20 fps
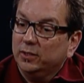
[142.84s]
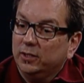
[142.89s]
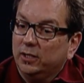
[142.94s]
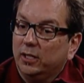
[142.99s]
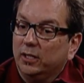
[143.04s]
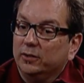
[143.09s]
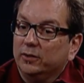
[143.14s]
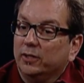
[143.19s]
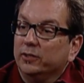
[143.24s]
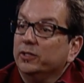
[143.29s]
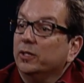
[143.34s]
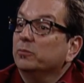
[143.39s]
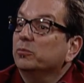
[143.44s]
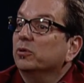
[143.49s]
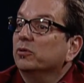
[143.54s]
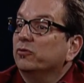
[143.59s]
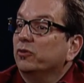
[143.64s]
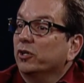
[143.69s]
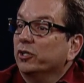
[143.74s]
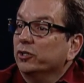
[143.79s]
a,
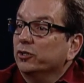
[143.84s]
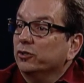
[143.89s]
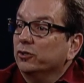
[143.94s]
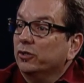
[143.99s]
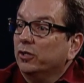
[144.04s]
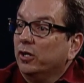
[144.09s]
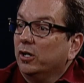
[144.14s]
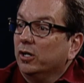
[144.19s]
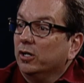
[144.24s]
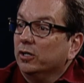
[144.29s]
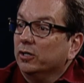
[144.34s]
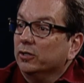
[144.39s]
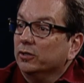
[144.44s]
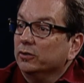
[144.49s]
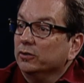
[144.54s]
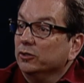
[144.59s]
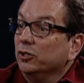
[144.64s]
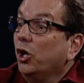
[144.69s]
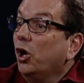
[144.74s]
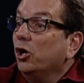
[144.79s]
number of our,
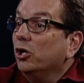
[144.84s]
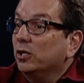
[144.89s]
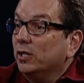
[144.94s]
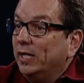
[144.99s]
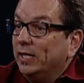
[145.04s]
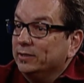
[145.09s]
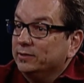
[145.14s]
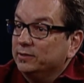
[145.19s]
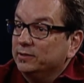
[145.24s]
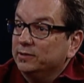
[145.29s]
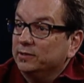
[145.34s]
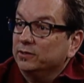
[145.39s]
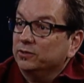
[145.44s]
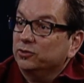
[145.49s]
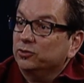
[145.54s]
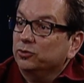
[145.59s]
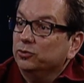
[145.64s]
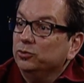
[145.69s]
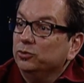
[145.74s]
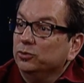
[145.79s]
our law classes at
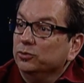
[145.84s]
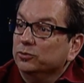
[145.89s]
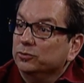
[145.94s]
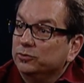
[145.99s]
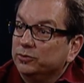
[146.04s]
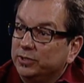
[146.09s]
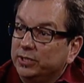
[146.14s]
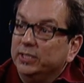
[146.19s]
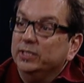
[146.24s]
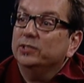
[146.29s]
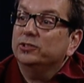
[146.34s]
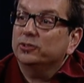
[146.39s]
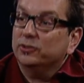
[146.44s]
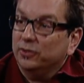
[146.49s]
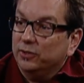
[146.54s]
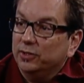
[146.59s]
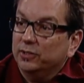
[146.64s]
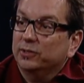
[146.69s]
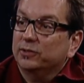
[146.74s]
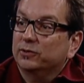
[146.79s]
school teach
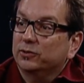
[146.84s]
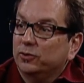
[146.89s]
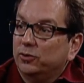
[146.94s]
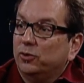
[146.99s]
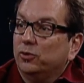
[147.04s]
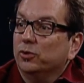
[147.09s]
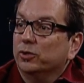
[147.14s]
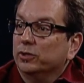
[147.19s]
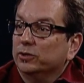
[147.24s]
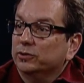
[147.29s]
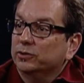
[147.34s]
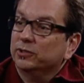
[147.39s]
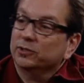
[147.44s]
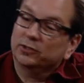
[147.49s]
this course.